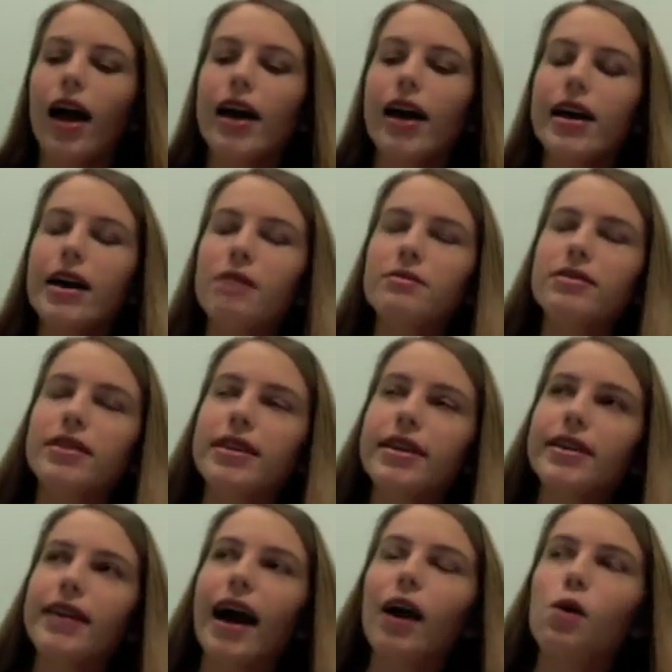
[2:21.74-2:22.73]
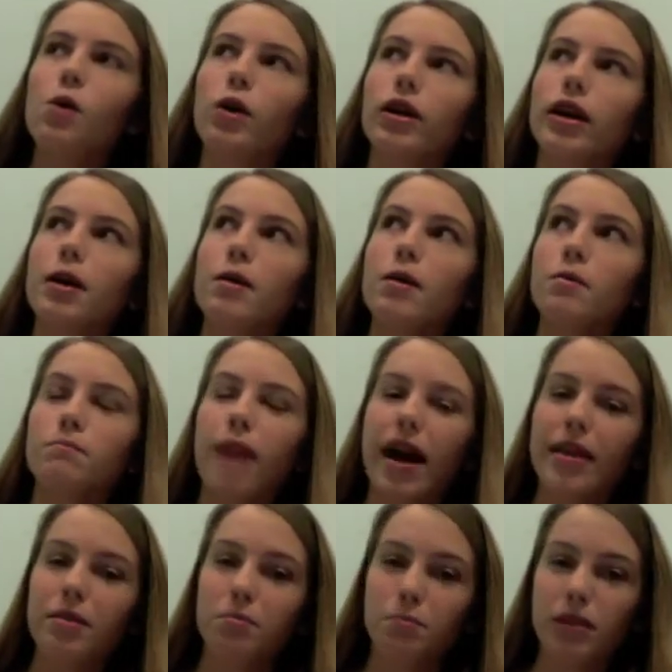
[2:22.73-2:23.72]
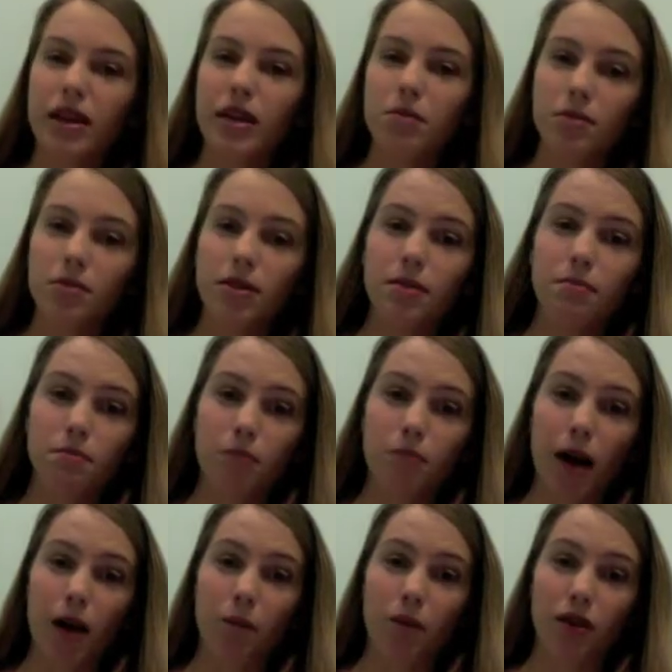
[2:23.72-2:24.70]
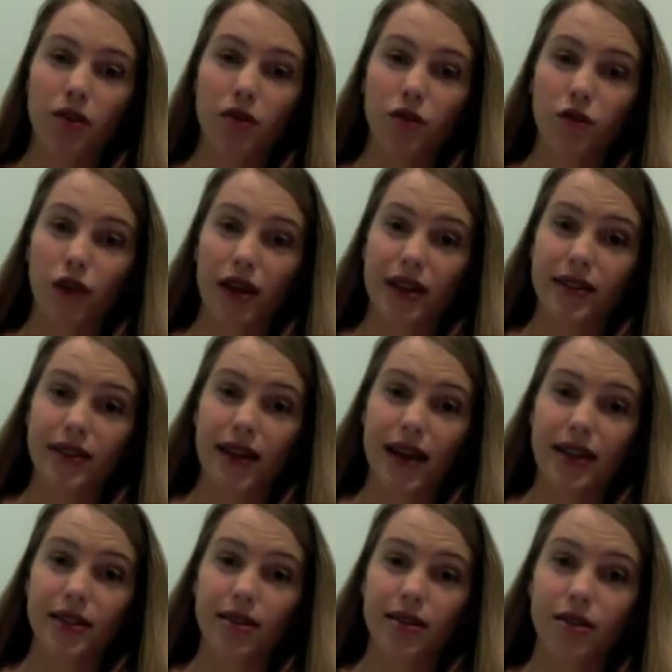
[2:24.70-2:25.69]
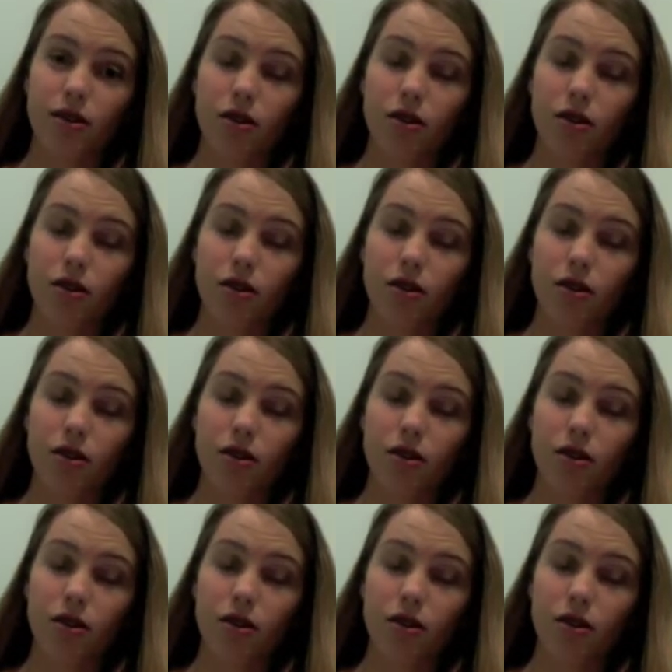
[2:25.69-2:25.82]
I was sitting in that corner by the beams by one of the ring sets.